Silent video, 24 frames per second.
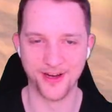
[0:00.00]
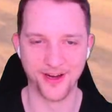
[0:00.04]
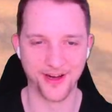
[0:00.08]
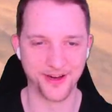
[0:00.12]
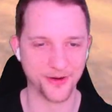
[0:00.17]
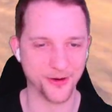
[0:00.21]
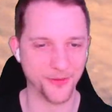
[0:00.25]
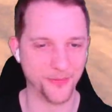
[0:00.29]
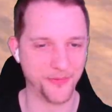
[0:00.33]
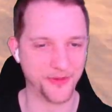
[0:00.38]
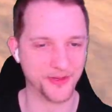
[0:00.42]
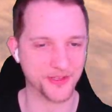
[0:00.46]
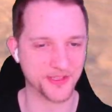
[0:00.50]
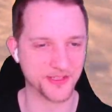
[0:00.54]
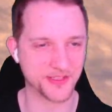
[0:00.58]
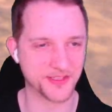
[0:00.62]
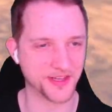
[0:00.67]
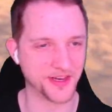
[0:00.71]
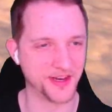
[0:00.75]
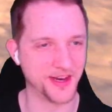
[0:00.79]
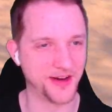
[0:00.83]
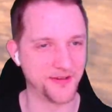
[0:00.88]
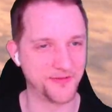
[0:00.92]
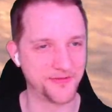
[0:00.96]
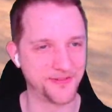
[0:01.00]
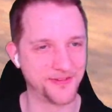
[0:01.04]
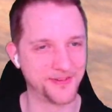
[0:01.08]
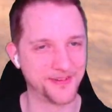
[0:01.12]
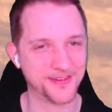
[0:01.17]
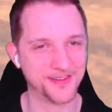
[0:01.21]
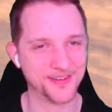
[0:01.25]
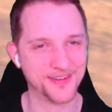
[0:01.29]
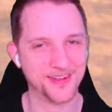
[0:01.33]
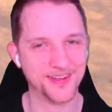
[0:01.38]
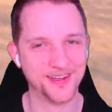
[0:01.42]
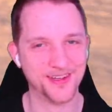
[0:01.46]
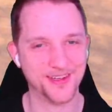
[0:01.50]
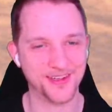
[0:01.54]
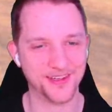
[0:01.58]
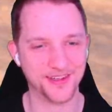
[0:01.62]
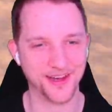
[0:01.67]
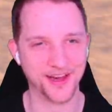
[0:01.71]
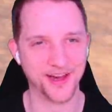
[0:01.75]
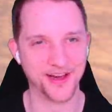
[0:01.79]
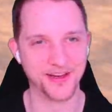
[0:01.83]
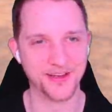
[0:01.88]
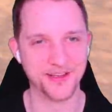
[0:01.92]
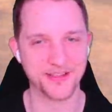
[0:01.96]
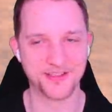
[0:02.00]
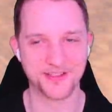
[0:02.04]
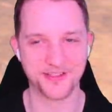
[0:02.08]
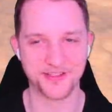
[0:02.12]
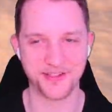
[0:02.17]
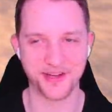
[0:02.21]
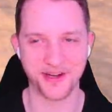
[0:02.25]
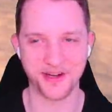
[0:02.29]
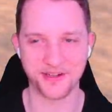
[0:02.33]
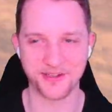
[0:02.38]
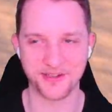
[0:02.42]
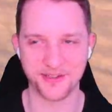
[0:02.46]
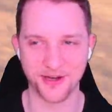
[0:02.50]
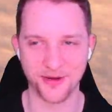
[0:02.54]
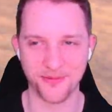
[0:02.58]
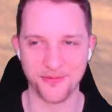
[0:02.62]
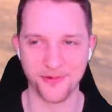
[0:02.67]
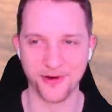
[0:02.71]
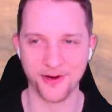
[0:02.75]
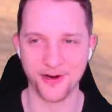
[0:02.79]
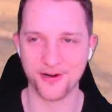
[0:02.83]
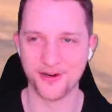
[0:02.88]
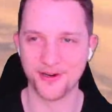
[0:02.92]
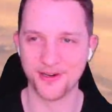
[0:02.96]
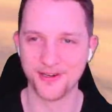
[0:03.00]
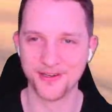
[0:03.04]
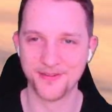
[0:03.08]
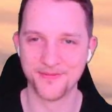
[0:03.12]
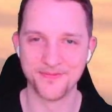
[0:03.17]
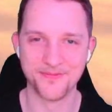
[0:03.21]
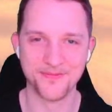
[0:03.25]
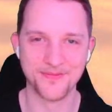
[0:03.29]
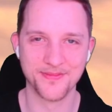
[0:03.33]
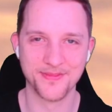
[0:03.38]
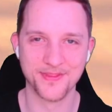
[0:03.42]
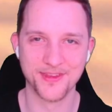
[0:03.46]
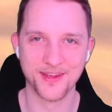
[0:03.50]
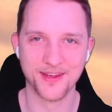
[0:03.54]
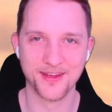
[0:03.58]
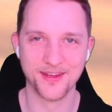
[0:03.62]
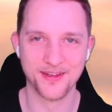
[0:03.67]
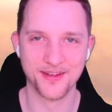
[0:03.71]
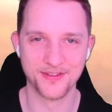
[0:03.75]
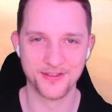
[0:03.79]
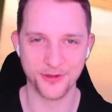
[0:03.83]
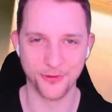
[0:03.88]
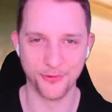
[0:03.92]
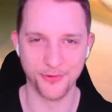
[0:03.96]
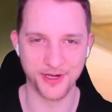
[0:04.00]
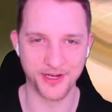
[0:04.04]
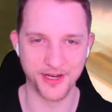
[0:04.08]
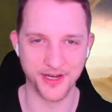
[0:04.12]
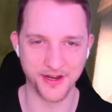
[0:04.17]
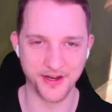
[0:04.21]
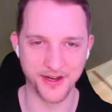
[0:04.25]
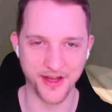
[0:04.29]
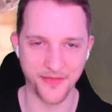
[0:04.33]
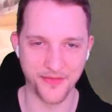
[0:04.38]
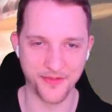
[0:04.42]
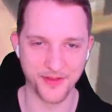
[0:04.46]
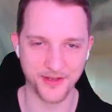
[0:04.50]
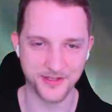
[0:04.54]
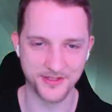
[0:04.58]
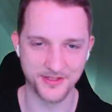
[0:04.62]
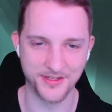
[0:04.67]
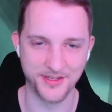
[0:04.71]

I hope this is enough. Yeah, he's stuck somewhere. So we can get this